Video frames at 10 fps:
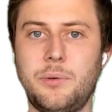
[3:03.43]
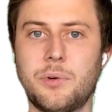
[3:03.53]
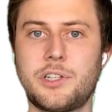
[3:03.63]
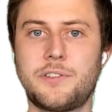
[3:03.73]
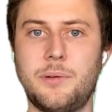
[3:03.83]

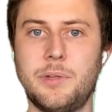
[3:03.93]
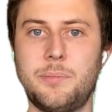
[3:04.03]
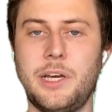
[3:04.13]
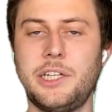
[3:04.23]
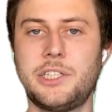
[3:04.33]
works from the
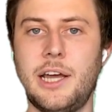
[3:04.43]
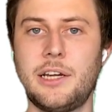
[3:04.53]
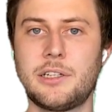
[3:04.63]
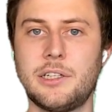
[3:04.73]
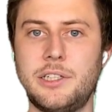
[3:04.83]
patient
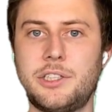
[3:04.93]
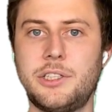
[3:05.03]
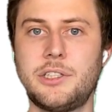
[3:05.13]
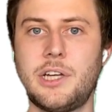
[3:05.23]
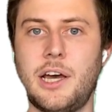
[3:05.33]
and
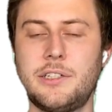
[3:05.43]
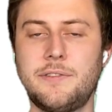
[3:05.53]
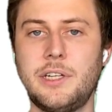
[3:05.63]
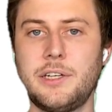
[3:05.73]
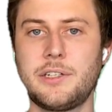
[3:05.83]
clinician sides of
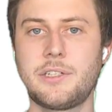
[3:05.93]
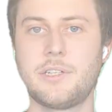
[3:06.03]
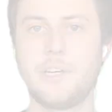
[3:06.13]
things.